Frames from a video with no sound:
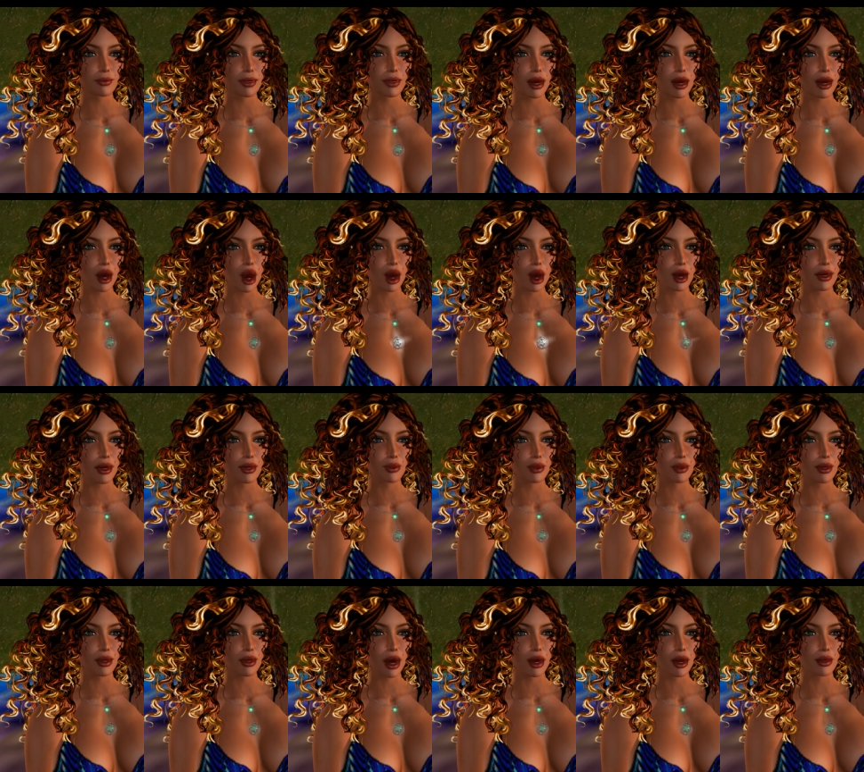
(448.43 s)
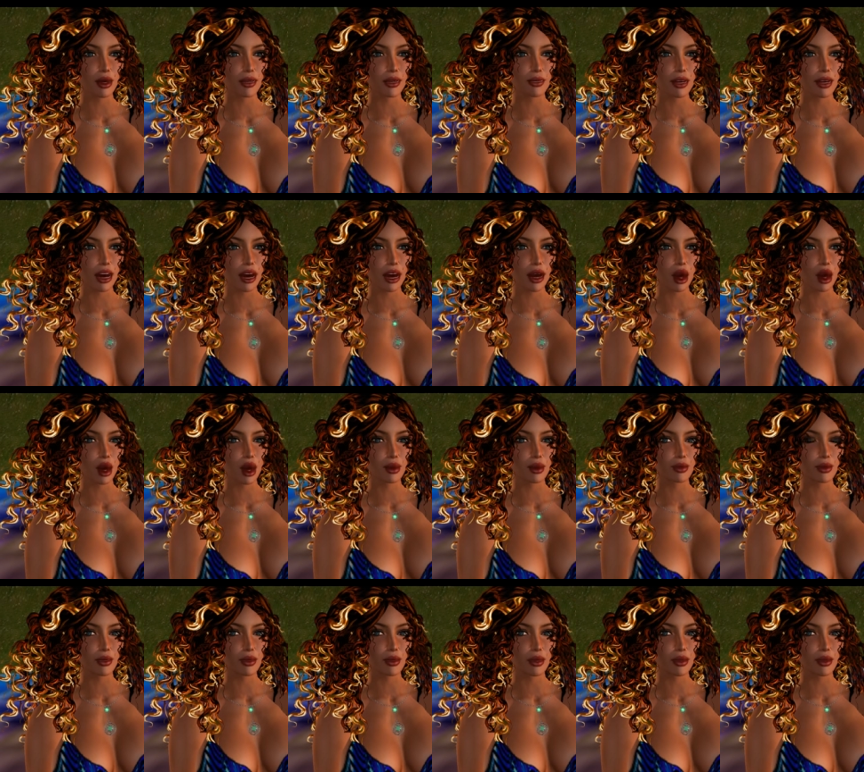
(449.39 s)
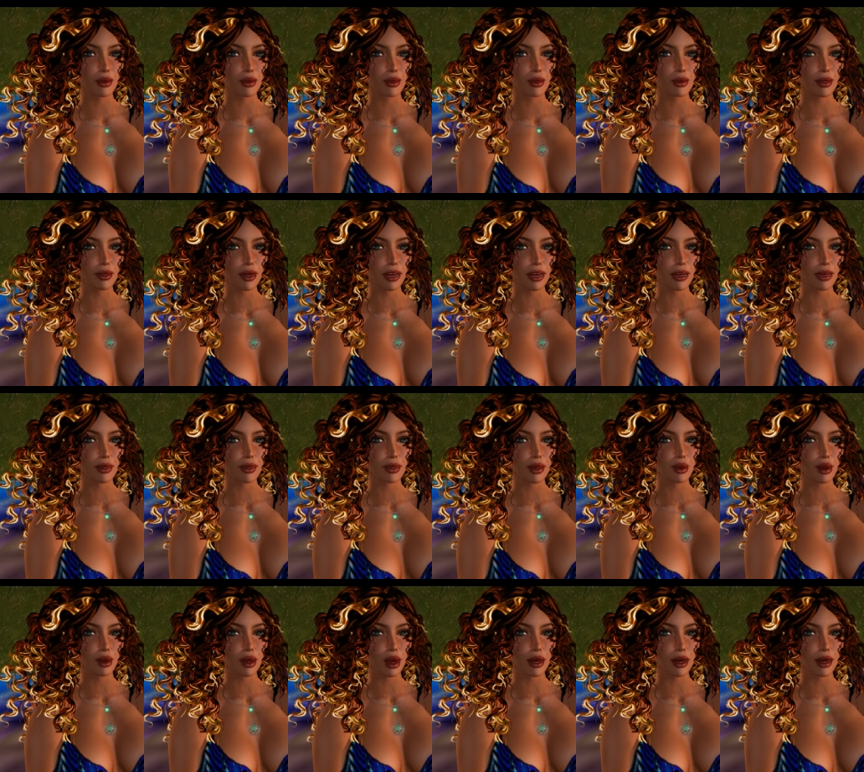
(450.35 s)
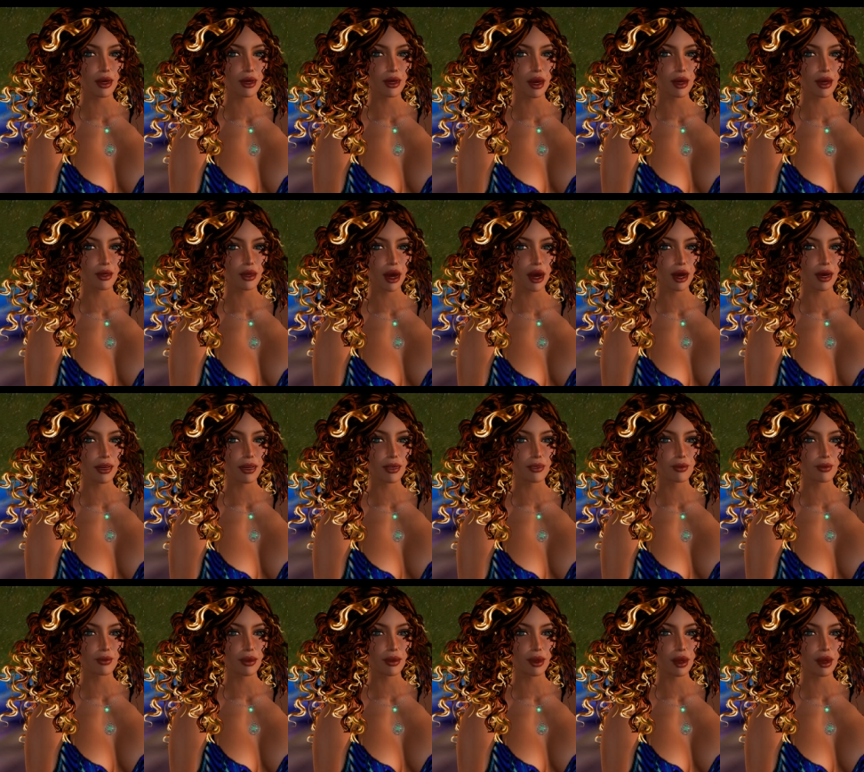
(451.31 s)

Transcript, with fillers: It will touch the lives and the hearts